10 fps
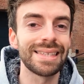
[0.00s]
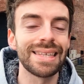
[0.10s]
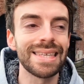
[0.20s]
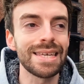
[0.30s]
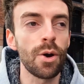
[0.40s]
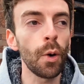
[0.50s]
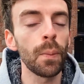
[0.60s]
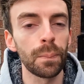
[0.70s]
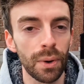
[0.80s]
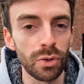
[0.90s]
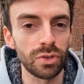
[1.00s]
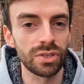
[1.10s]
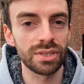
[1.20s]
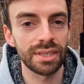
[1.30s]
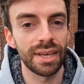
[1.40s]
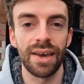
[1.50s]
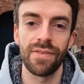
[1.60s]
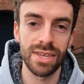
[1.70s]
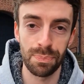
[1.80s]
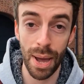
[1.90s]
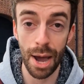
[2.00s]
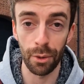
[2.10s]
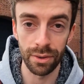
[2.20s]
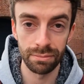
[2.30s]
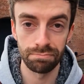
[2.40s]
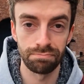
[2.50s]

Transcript: to the utmost of his power.